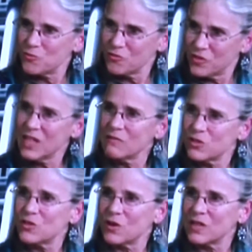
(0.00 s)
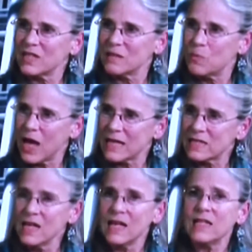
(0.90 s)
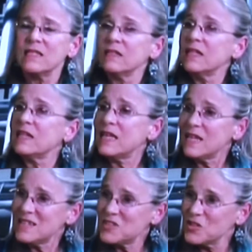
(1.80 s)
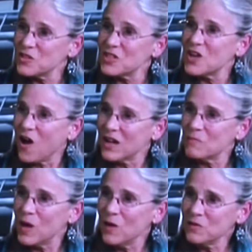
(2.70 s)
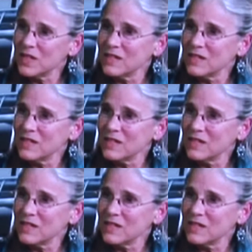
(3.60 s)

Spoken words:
think of a story in the past, it's a little easier to talk about.